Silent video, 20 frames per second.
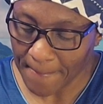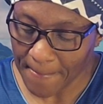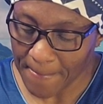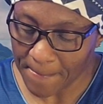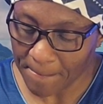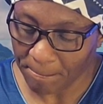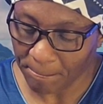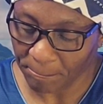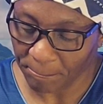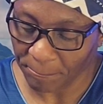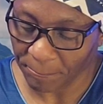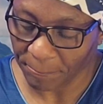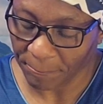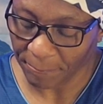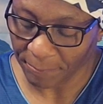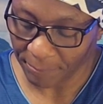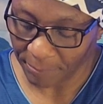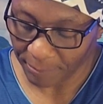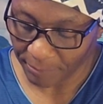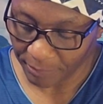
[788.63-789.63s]

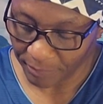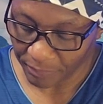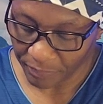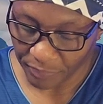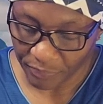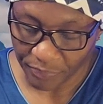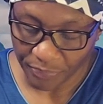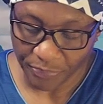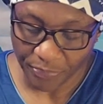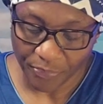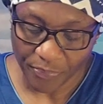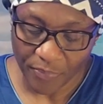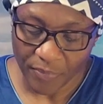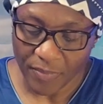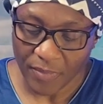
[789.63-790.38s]
[no speech]